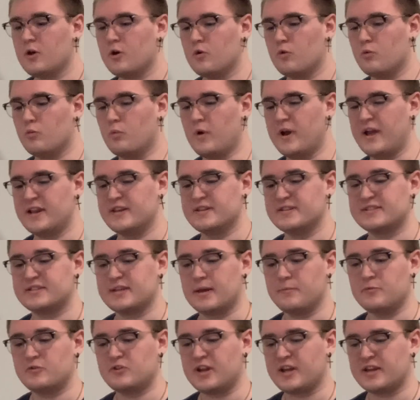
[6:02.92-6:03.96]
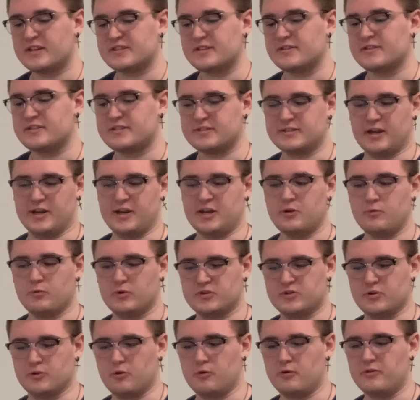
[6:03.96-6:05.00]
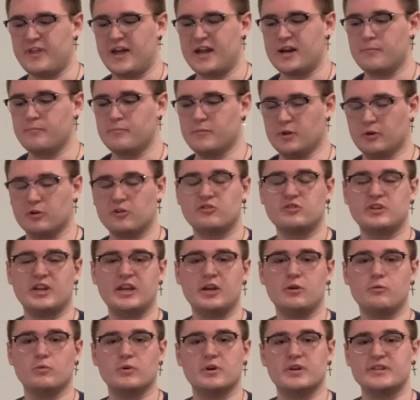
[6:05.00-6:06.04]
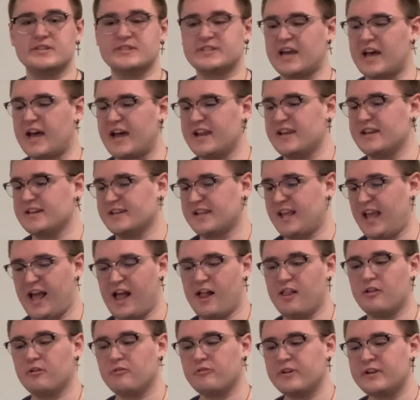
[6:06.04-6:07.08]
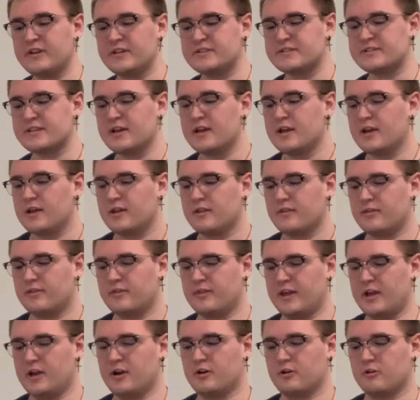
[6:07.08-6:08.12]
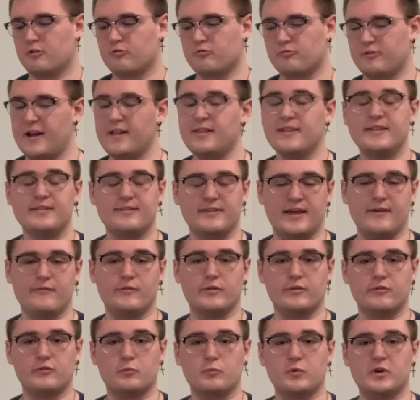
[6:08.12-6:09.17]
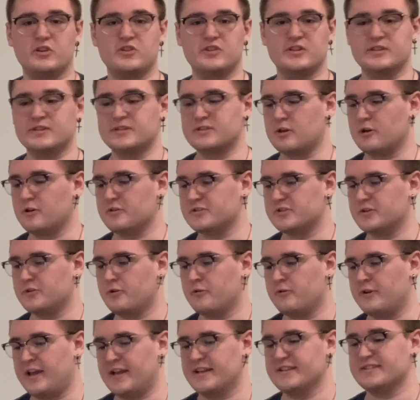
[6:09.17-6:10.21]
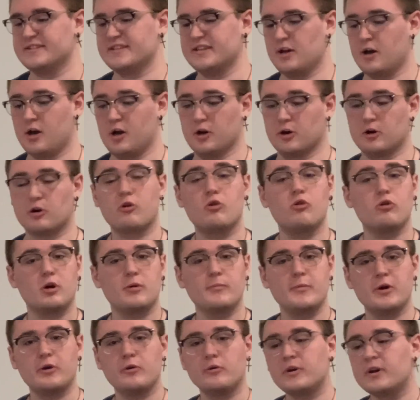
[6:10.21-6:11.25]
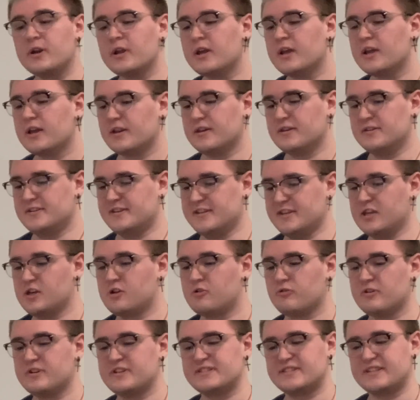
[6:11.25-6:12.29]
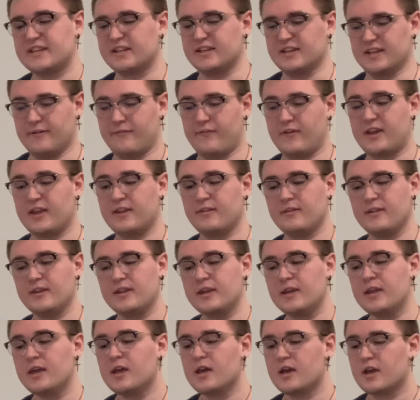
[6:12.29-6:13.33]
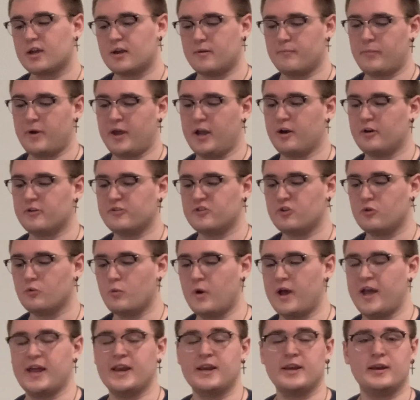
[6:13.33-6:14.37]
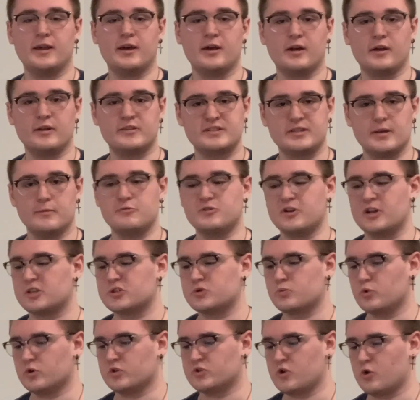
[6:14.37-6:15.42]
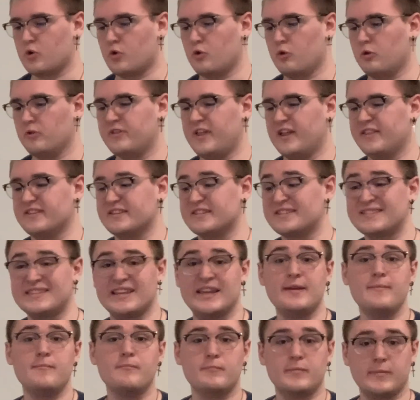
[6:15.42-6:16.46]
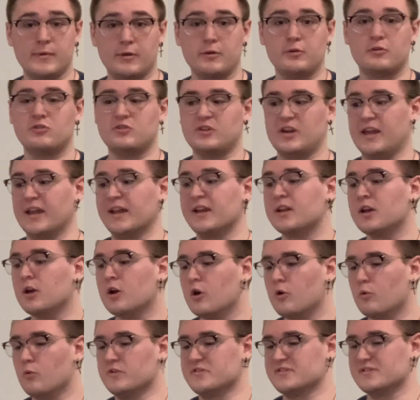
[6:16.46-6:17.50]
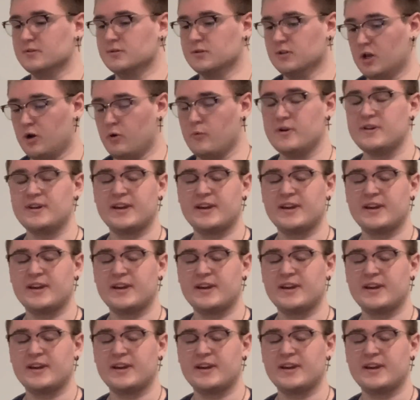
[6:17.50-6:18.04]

When subjects of the study were told that a milkshake was high in calories, their ghrelin levels, which is also known as the hunger hormone, decreased significantly compared to when subjects were told that the same milkshake was low in